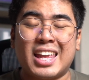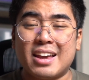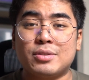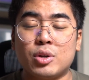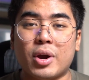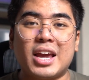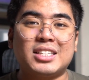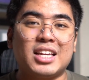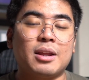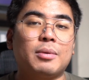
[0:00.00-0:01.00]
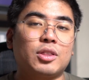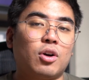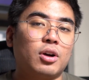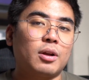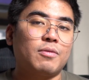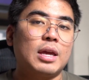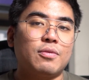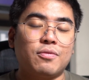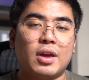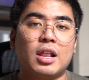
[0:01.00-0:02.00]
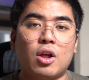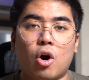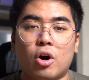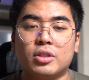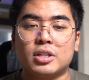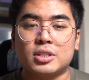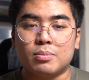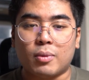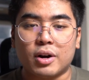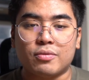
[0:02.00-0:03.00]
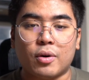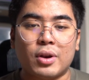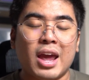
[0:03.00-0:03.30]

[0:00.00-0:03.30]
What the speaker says: gives you a cinematography feel on the smartphone,